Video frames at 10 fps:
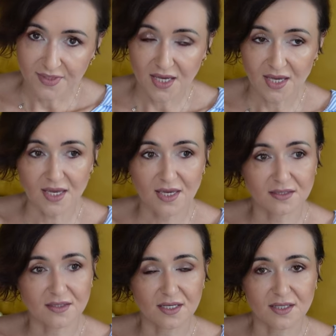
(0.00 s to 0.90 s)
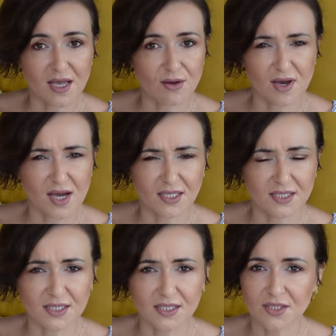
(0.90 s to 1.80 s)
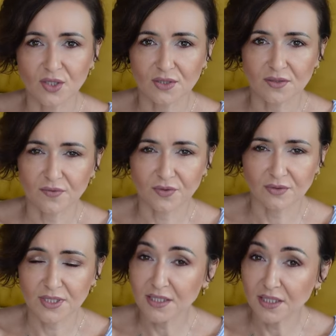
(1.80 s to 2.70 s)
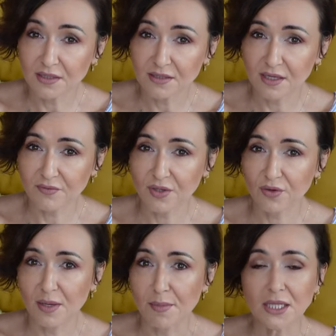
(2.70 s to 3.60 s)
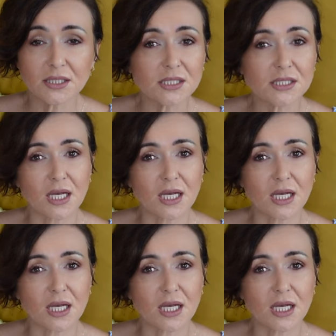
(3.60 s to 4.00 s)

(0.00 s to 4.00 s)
And now I see this doctor for 10 years, every three months.